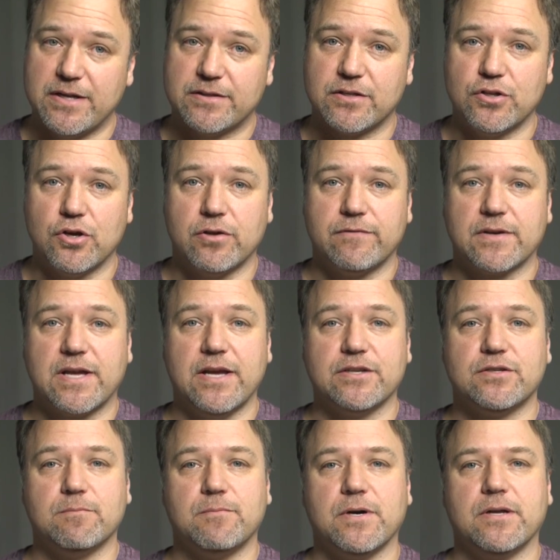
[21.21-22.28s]
hit the
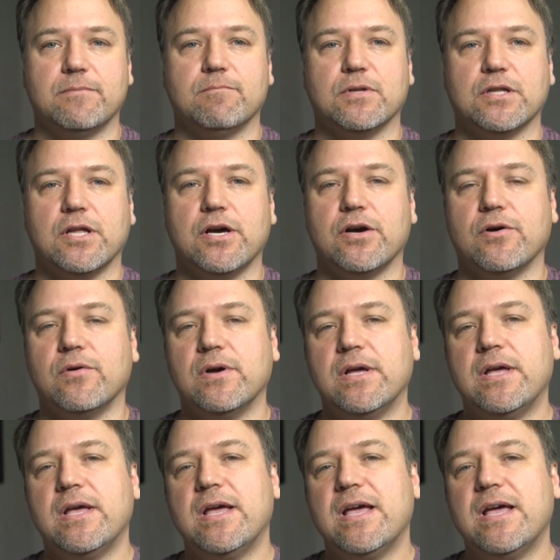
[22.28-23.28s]
notification button below